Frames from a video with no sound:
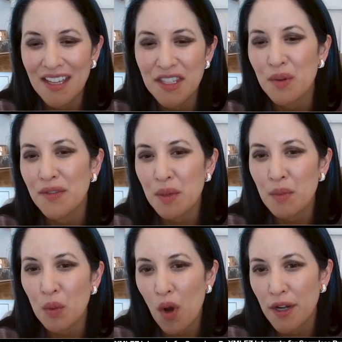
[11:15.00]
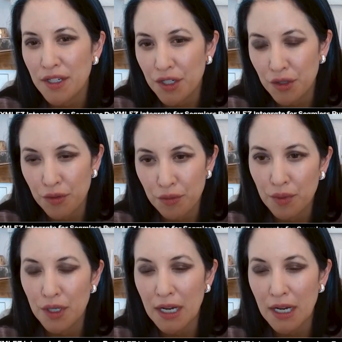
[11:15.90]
And so if someone wanted to